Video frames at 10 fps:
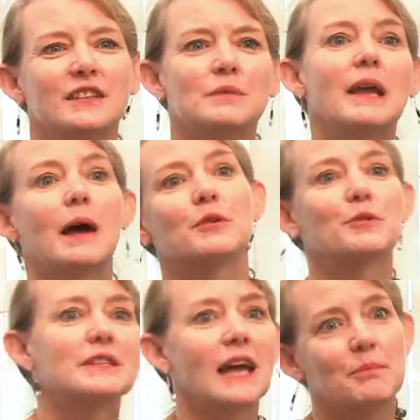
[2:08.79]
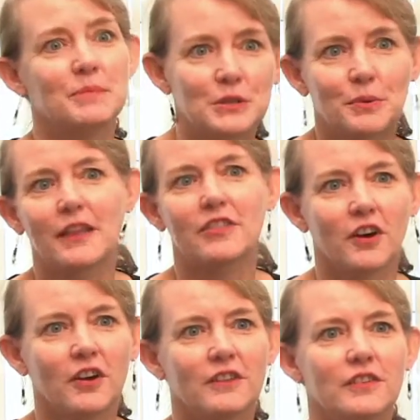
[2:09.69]
to be able to adapt between
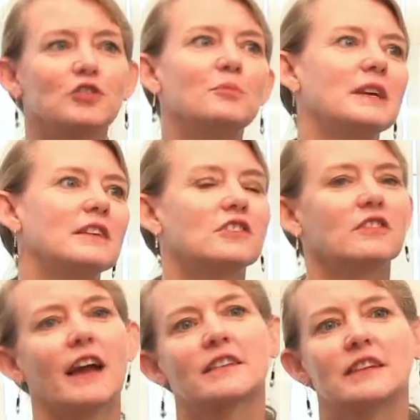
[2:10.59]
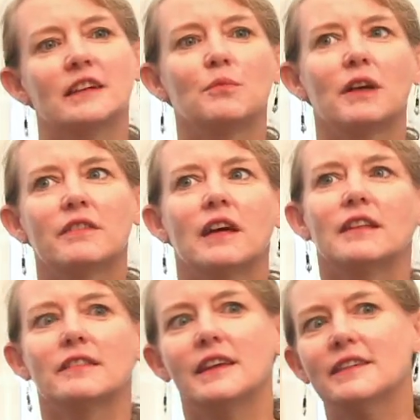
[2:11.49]
those, and you'll be interacting with
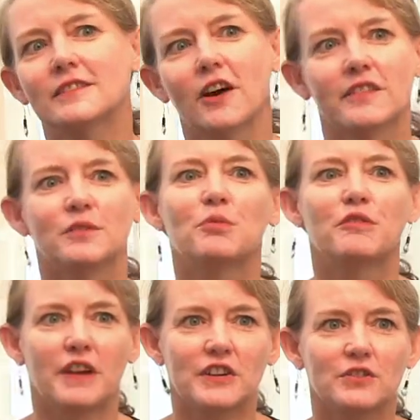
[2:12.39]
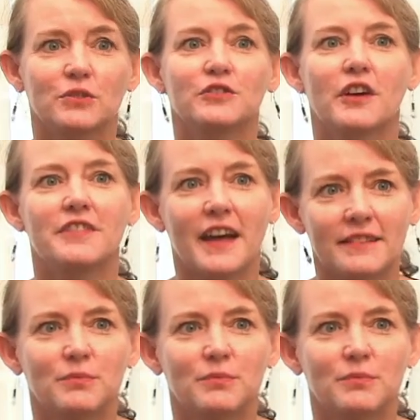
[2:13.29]
these kinds of professionals, so